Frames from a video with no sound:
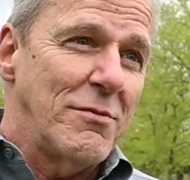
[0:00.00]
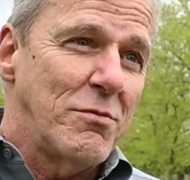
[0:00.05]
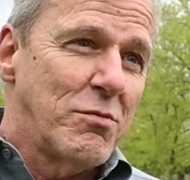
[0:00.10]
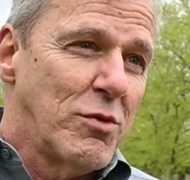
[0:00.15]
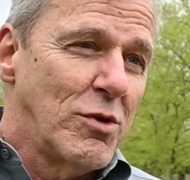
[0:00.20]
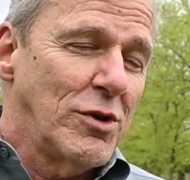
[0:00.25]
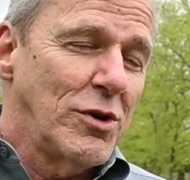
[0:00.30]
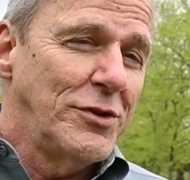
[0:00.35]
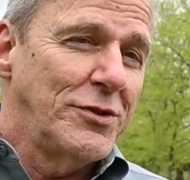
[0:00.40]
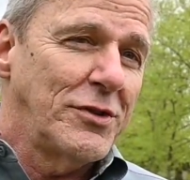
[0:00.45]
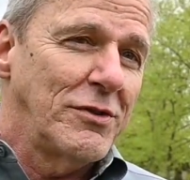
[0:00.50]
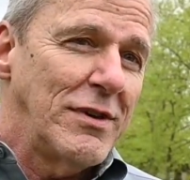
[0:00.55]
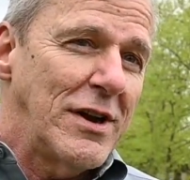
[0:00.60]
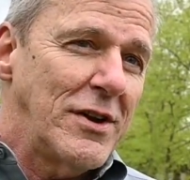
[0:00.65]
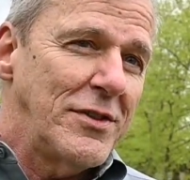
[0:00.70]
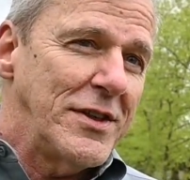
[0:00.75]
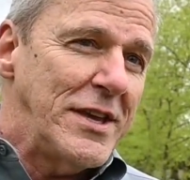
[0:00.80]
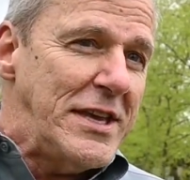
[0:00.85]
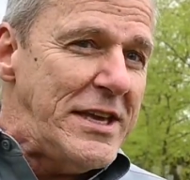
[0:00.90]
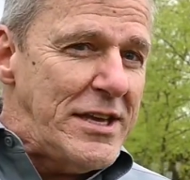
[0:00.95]
worlds
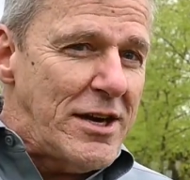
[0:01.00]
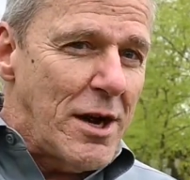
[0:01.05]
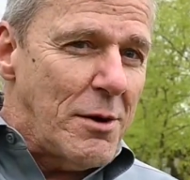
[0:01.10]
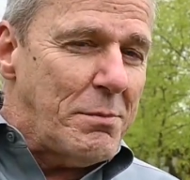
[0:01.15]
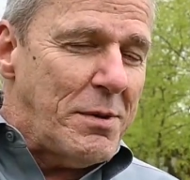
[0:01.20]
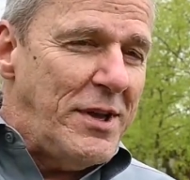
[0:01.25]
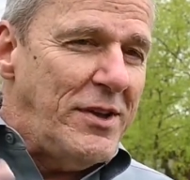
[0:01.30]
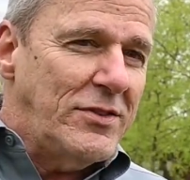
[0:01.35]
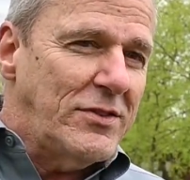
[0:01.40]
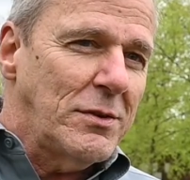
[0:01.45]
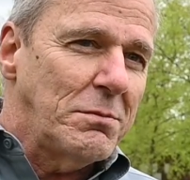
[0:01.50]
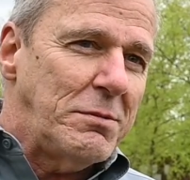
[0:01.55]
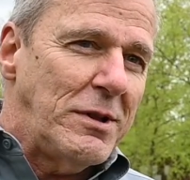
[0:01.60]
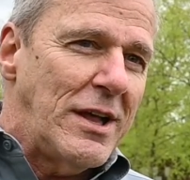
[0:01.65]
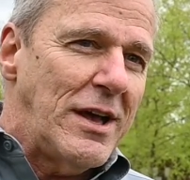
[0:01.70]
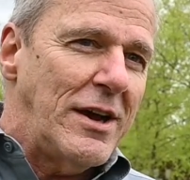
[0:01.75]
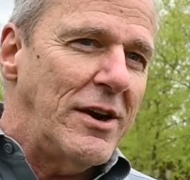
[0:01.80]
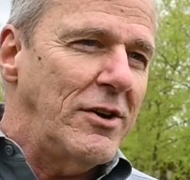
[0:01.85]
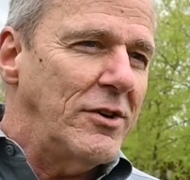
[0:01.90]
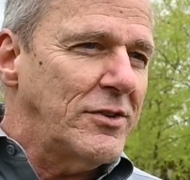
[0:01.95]
around the ERP
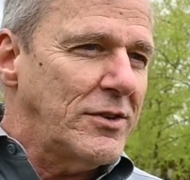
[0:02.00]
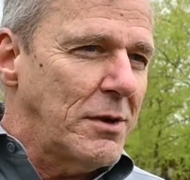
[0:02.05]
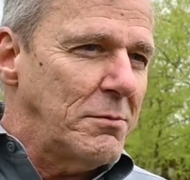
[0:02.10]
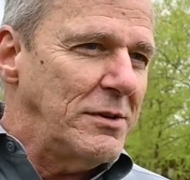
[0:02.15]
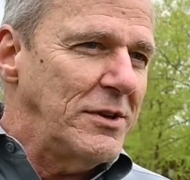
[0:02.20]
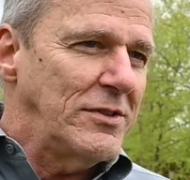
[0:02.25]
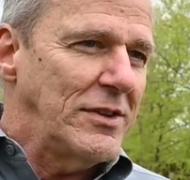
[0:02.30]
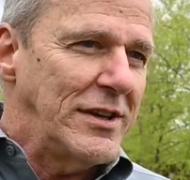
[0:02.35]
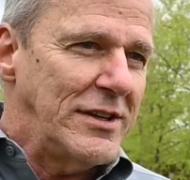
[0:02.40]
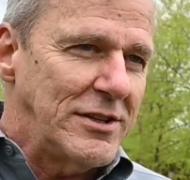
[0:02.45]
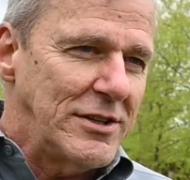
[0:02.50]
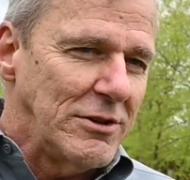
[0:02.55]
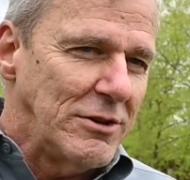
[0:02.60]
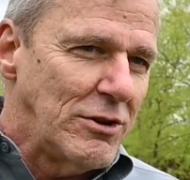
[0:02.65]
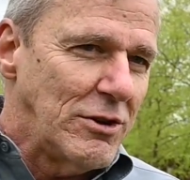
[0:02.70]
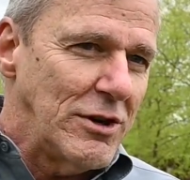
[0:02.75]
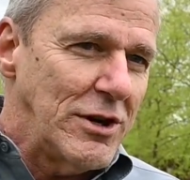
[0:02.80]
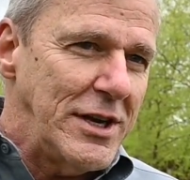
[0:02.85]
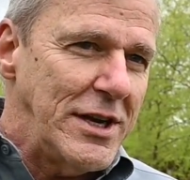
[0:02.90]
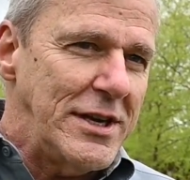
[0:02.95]
suppliers, companies like
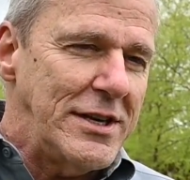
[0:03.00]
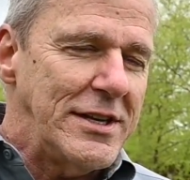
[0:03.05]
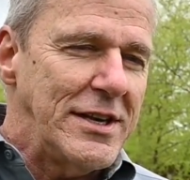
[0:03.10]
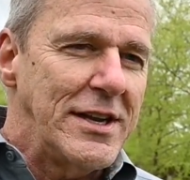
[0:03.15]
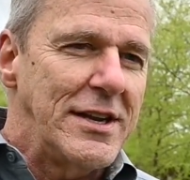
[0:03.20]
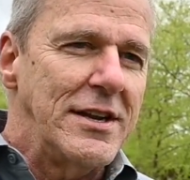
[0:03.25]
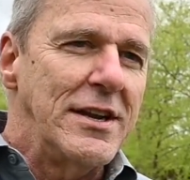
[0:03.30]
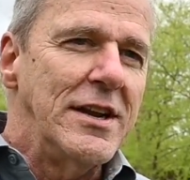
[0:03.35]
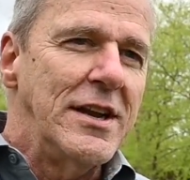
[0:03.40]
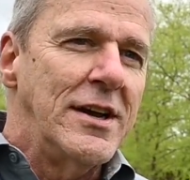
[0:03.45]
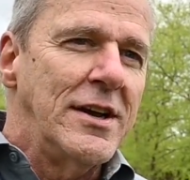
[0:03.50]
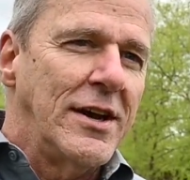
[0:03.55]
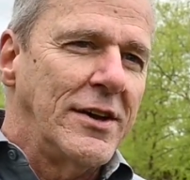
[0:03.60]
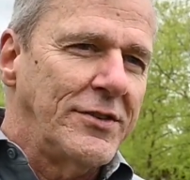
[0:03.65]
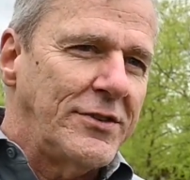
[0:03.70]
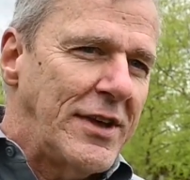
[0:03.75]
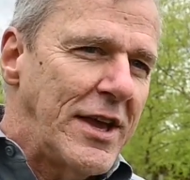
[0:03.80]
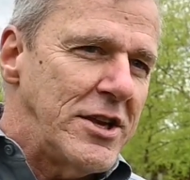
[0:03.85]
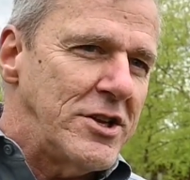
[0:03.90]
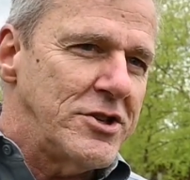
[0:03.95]
Deloitte and
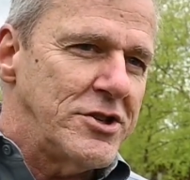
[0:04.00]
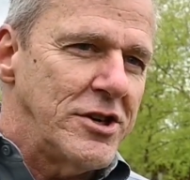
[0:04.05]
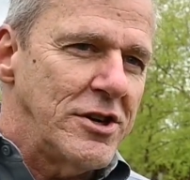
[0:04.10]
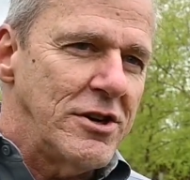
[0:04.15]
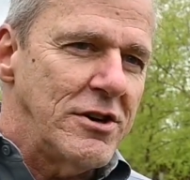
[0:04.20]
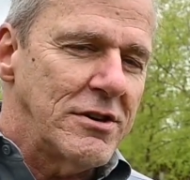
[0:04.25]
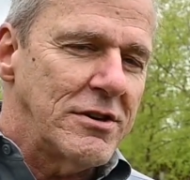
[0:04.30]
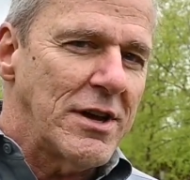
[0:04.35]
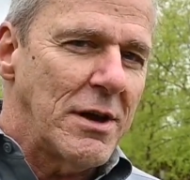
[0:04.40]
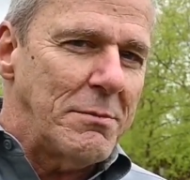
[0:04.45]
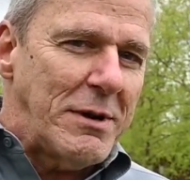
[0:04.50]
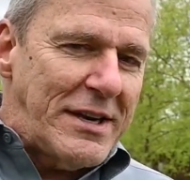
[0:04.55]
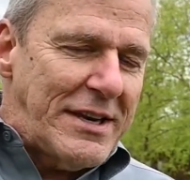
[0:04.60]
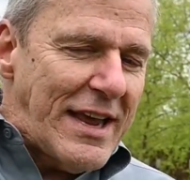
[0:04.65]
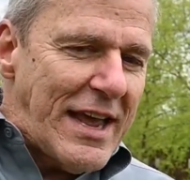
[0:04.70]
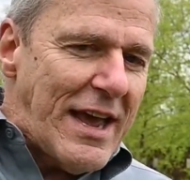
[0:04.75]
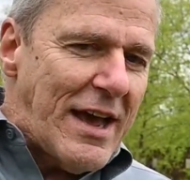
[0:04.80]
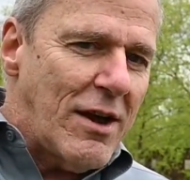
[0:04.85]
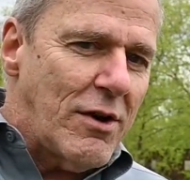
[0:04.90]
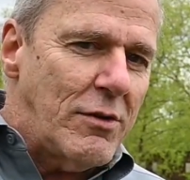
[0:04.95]
Accenture coming
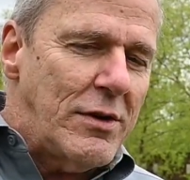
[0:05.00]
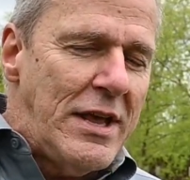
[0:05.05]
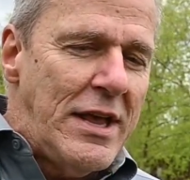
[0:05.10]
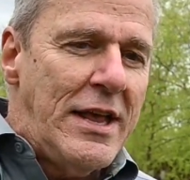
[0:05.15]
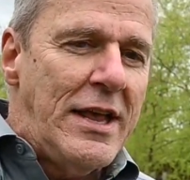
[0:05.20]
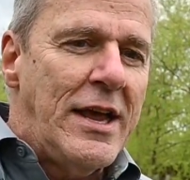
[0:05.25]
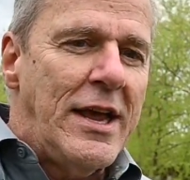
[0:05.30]
down.